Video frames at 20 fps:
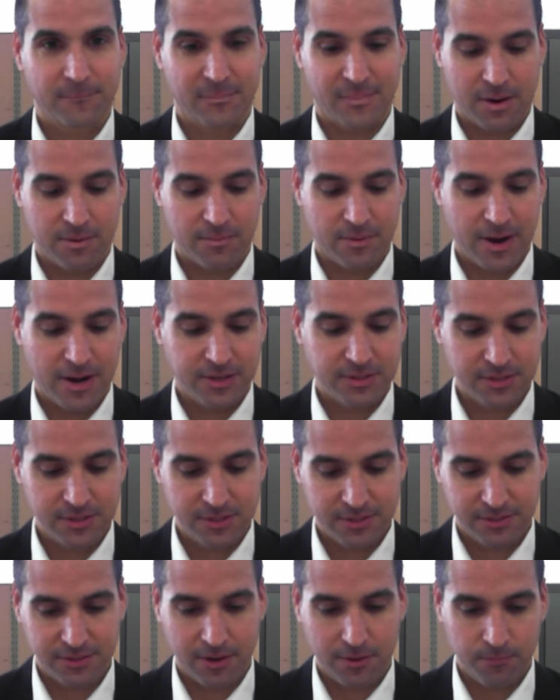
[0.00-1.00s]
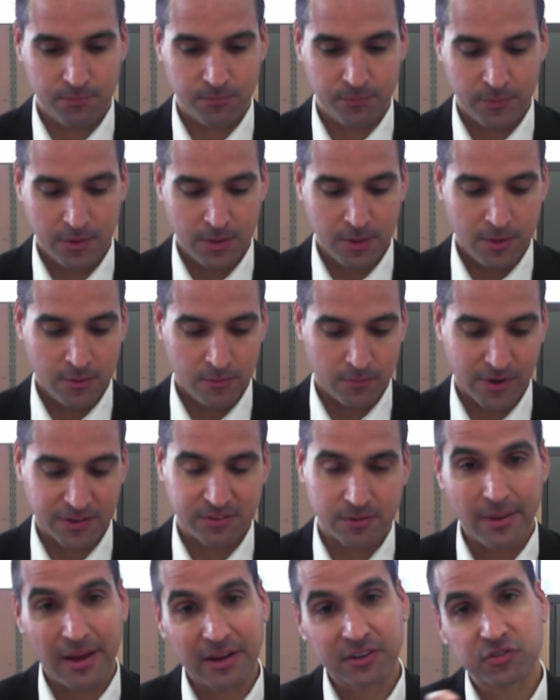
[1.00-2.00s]
All right, so write
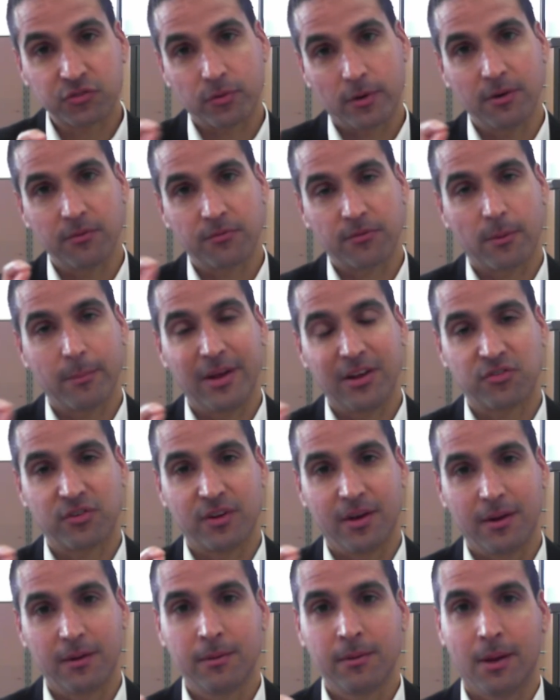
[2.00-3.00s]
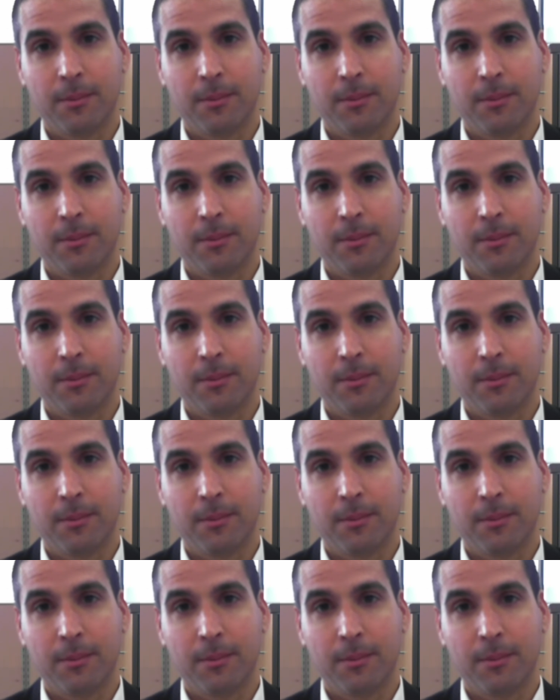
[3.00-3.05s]
some extra information